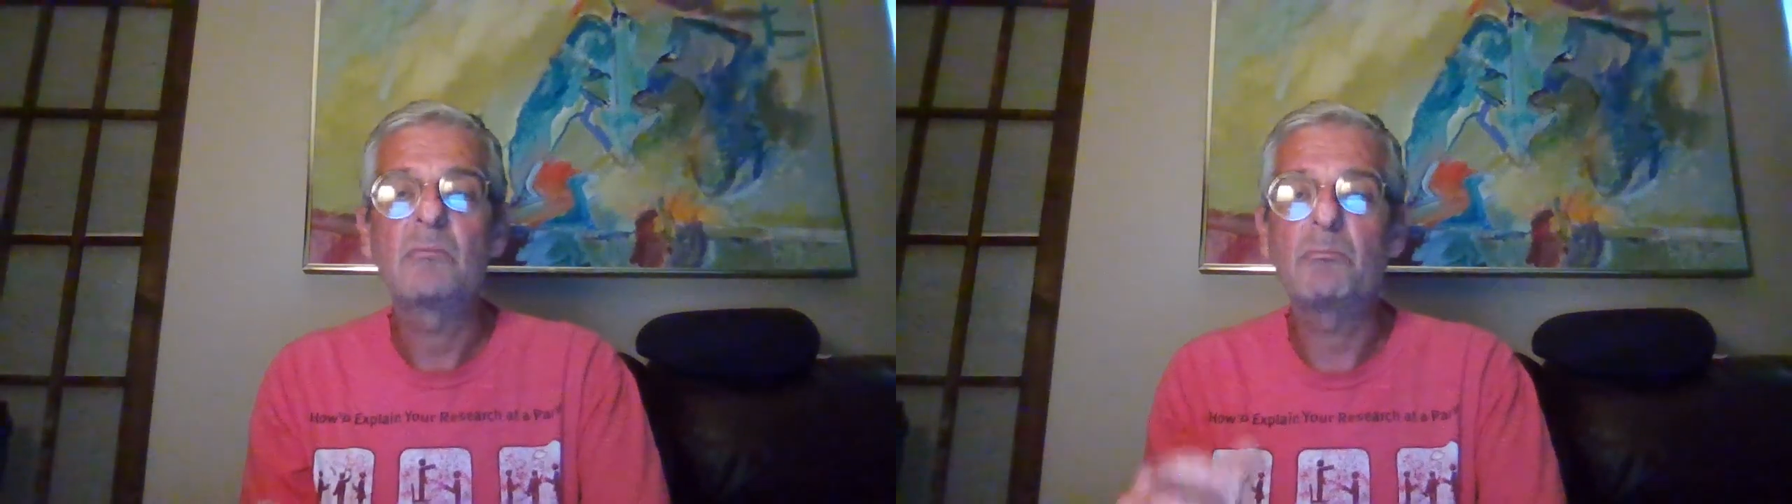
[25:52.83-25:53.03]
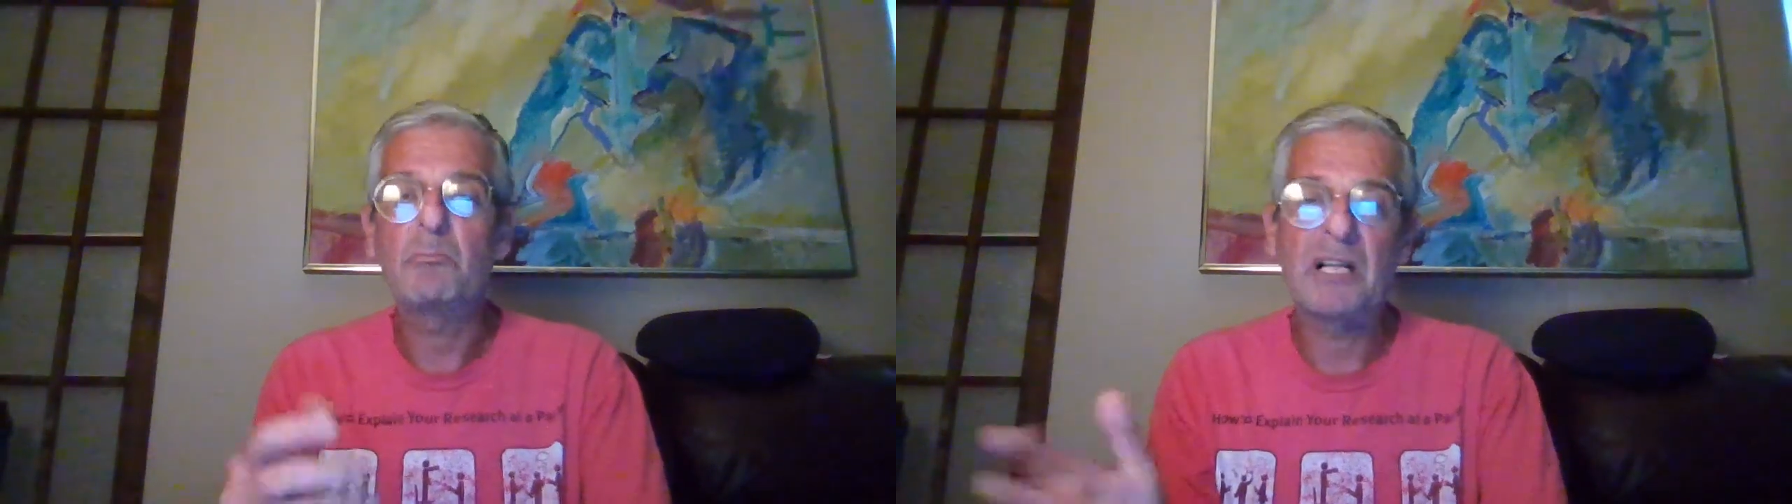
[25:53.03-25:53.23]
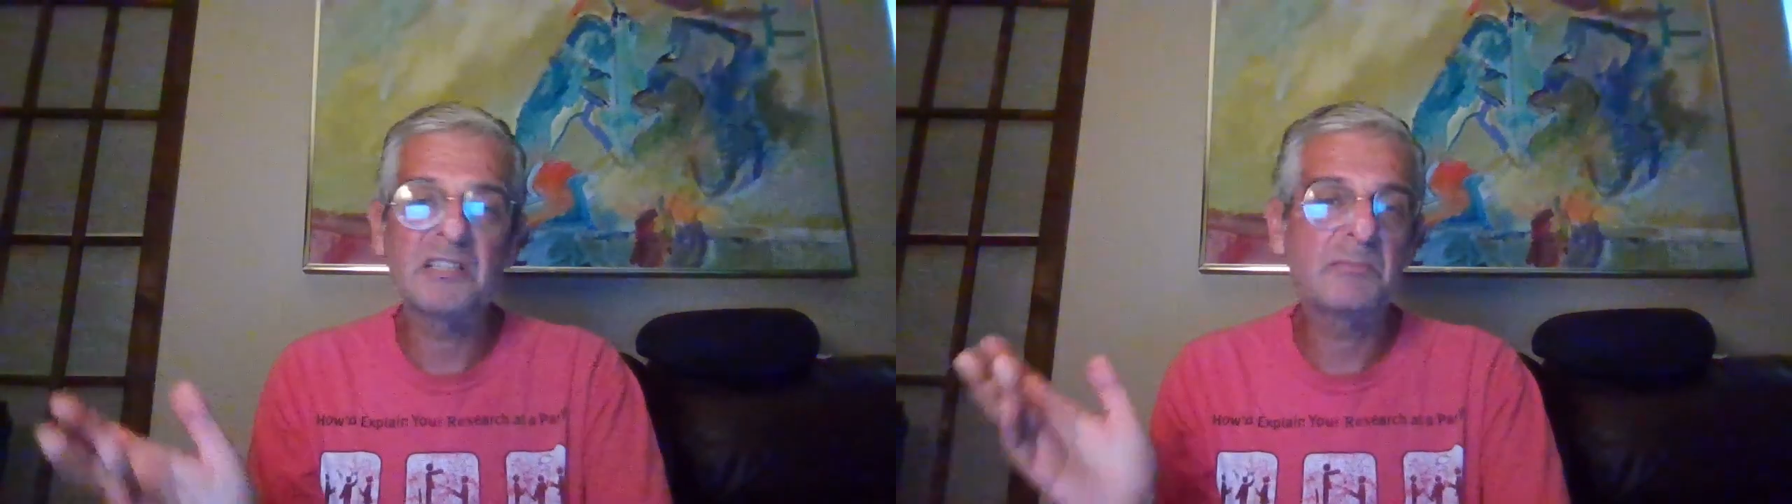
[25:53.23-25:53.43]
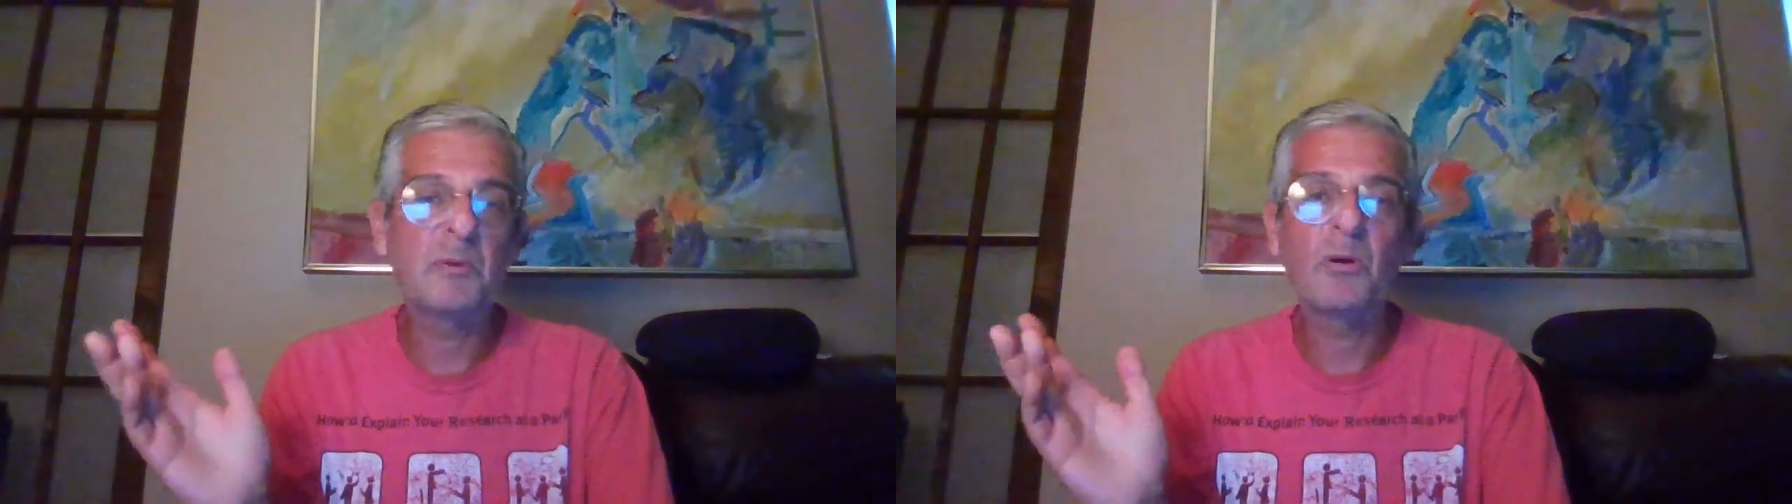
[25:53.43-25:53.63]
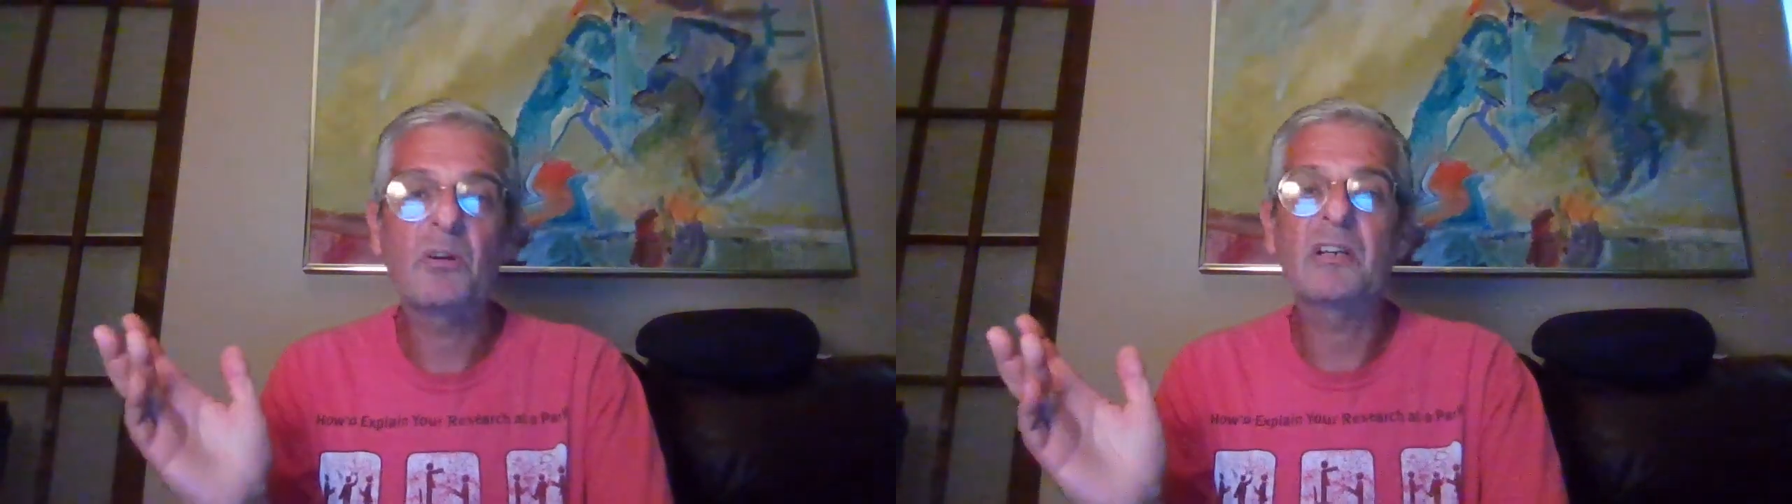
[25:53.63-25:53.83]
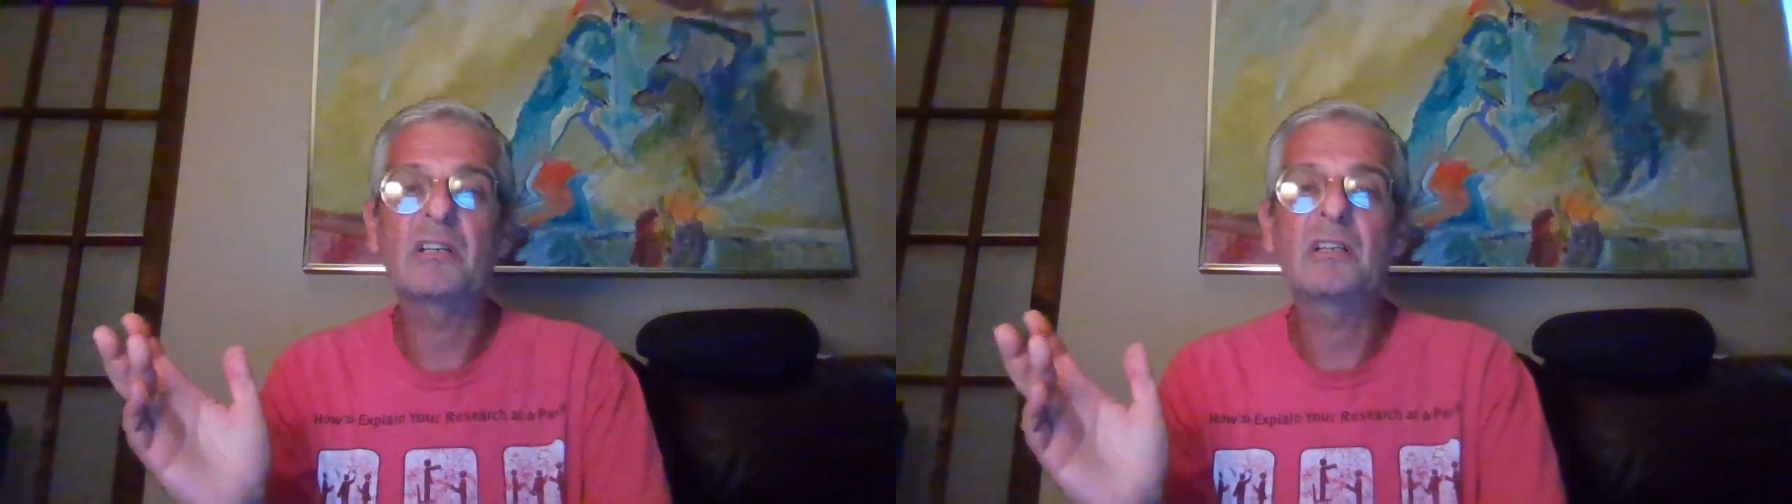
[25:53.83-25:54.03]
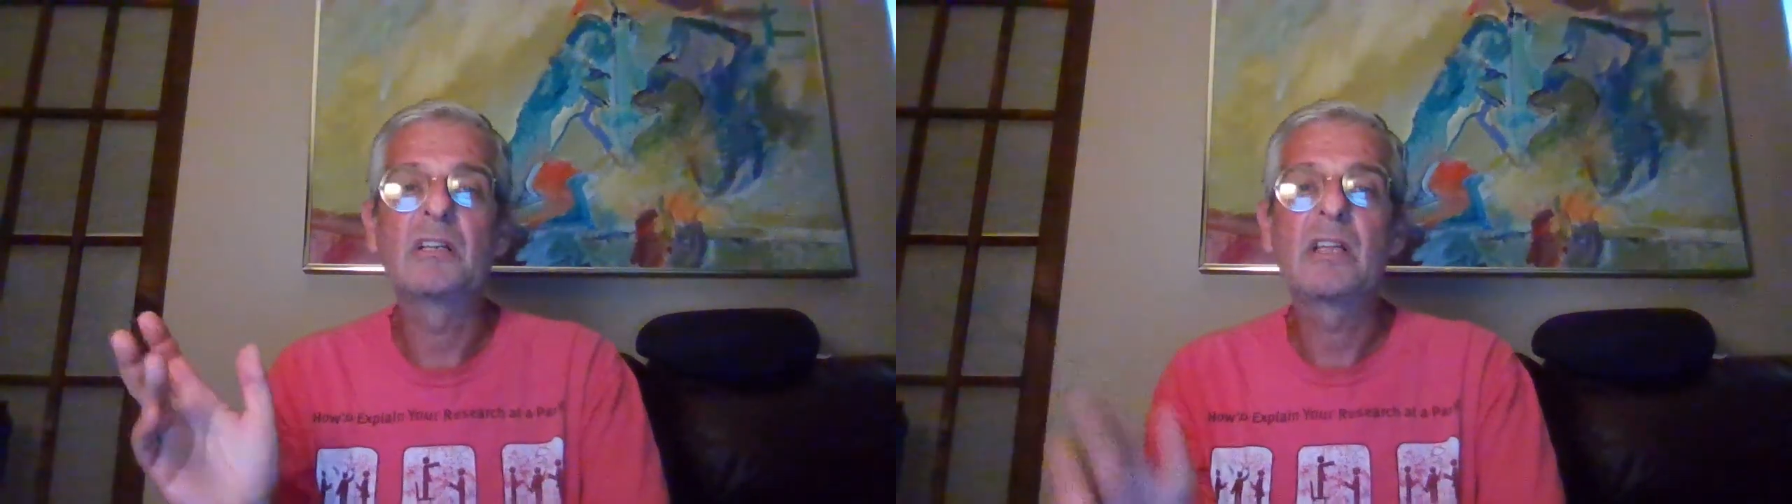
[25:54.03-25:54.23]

multipolar